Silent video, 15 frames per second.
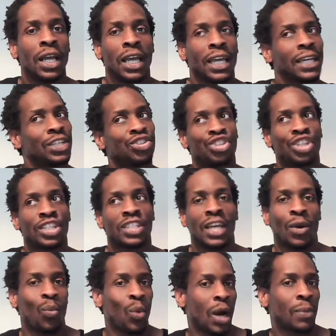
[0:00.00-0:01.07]
It's just
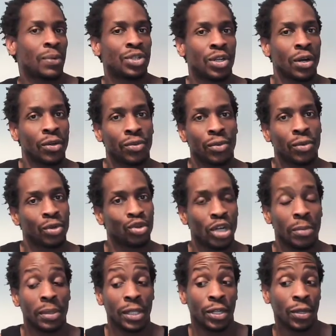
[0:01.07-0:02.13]
that why would you go through the
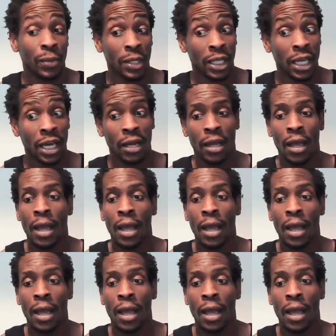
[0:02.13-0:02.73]
trouble of doing that?